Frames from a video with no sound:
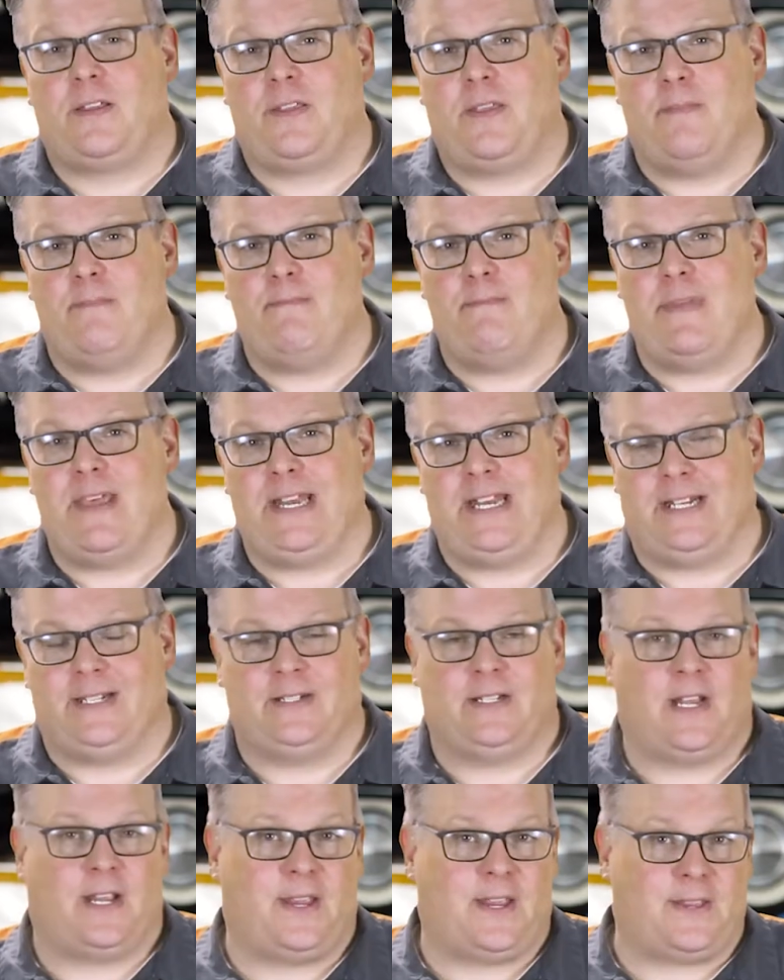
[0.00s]
The
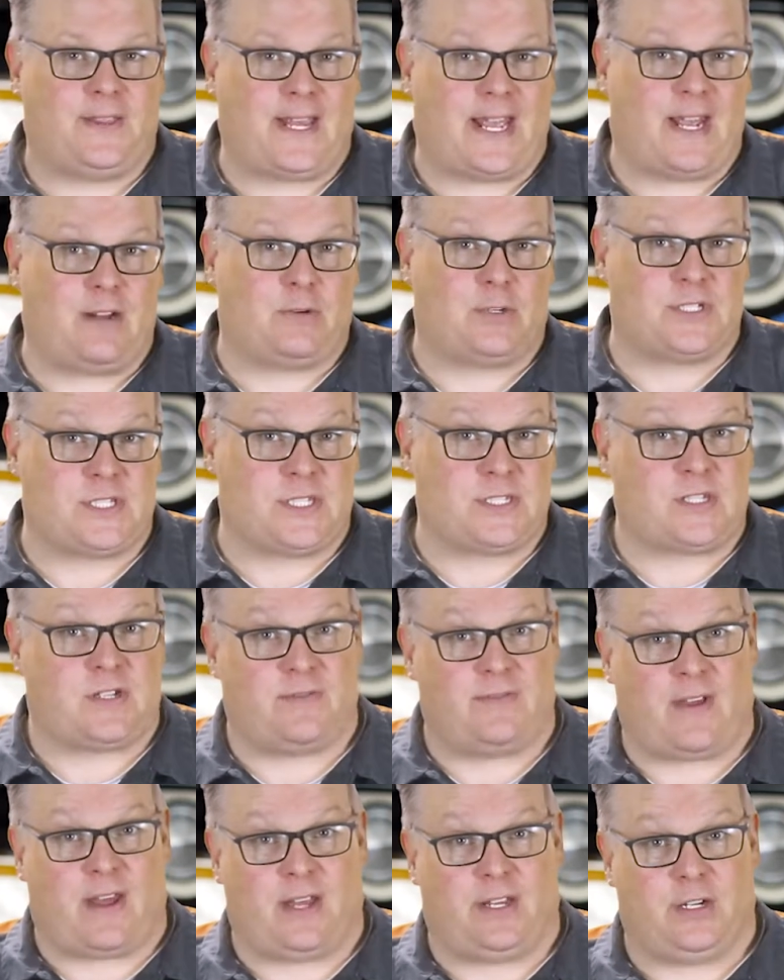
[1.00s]
minute that that
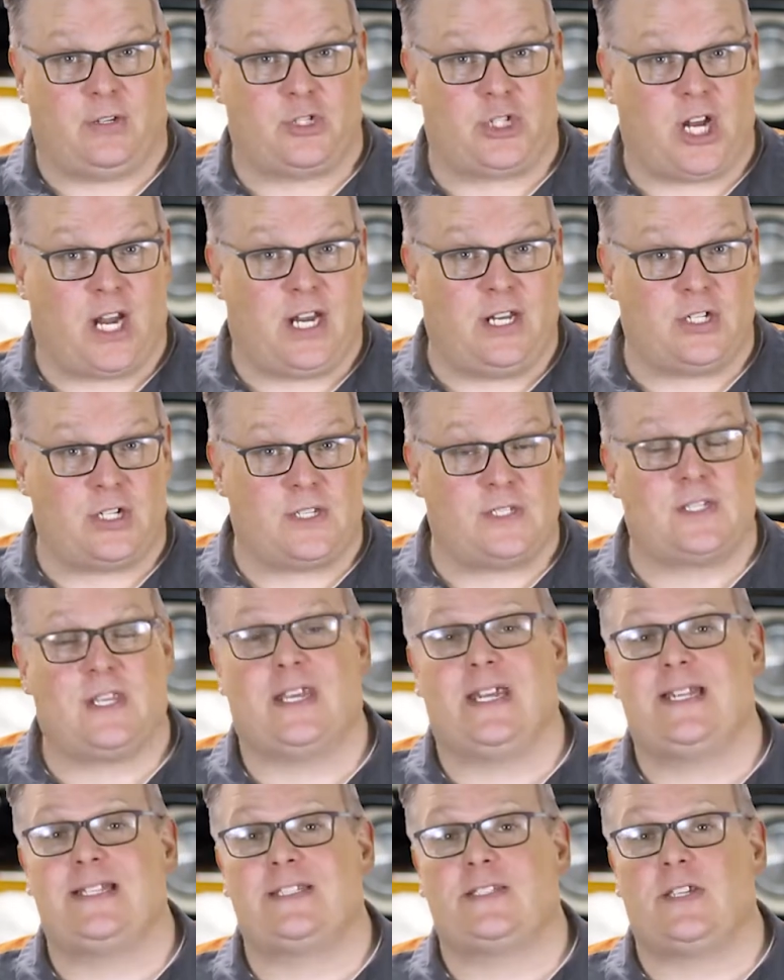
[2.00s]
resistive value
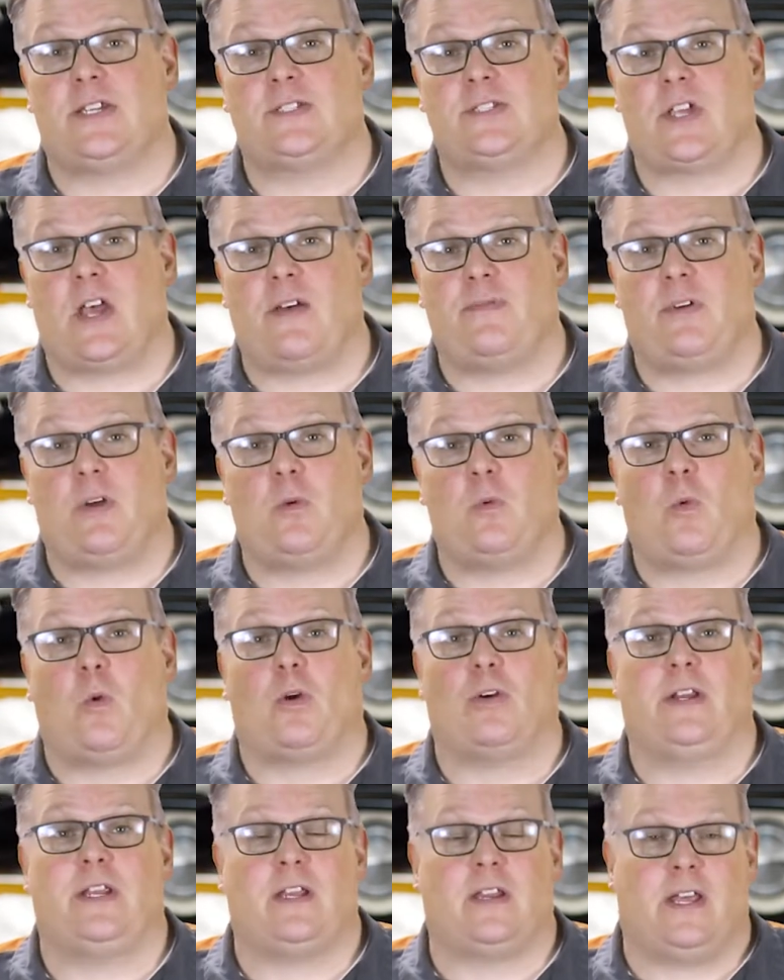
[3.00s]
changes, it sets off a
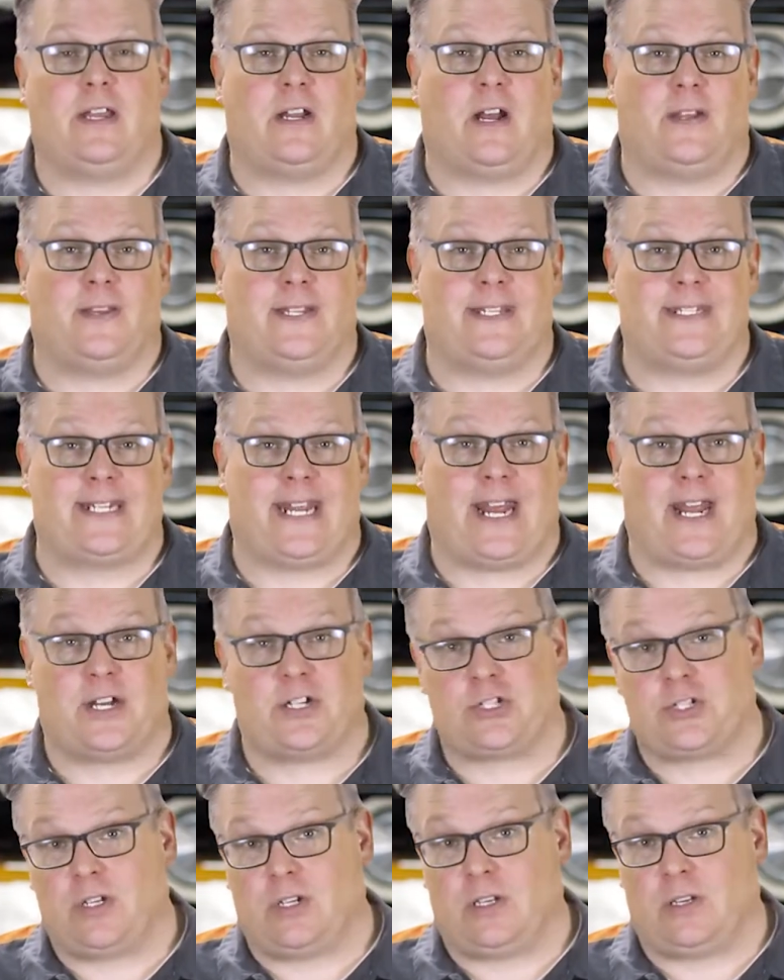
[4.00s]
warning light on the
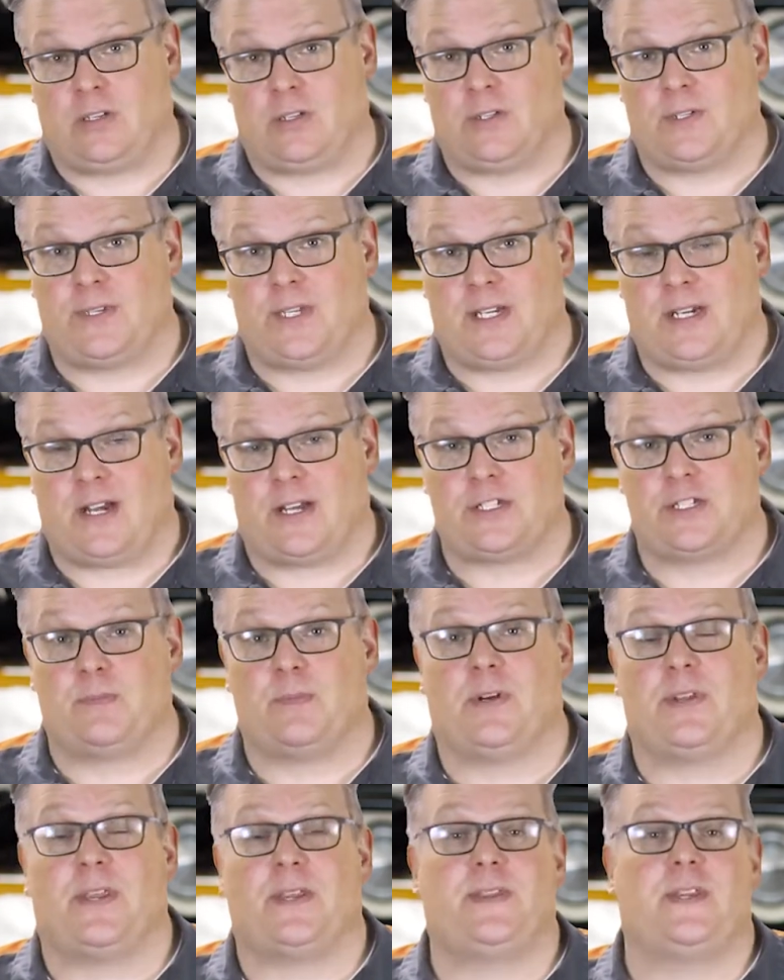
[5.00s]
dash to alert the
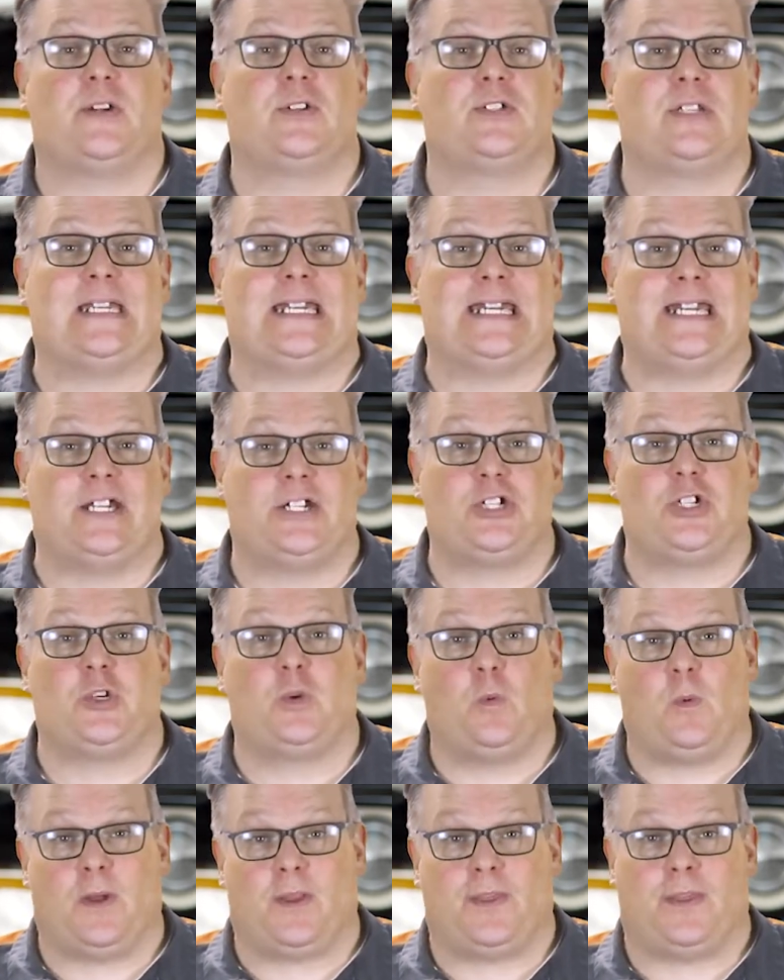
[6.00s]
customer that there's an
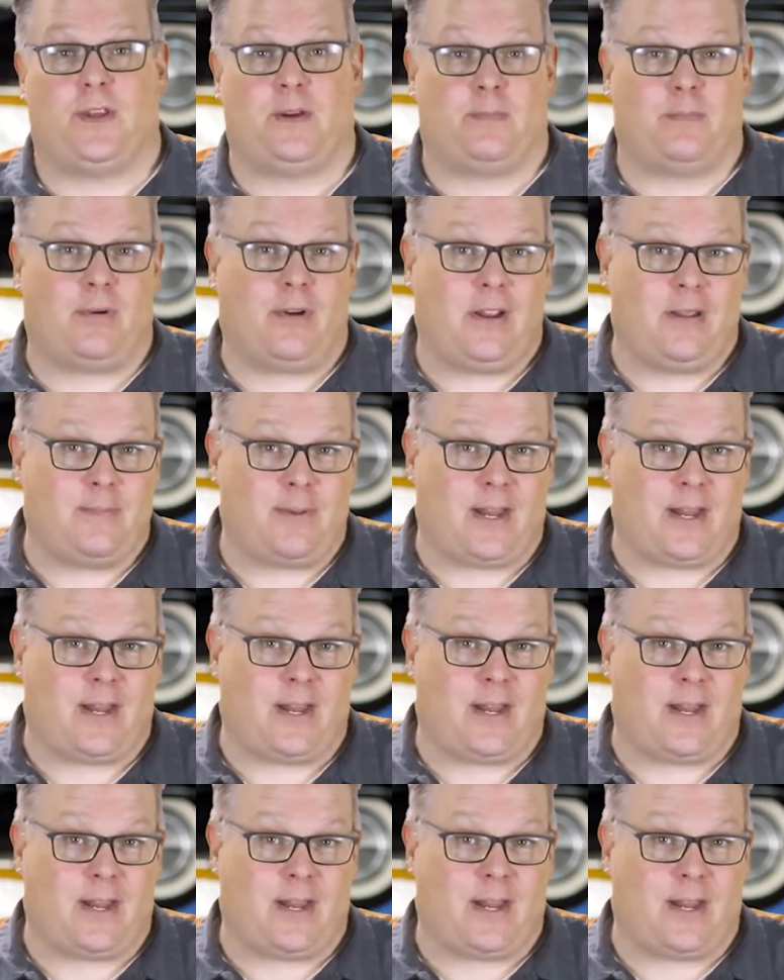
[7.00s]
issue with their brake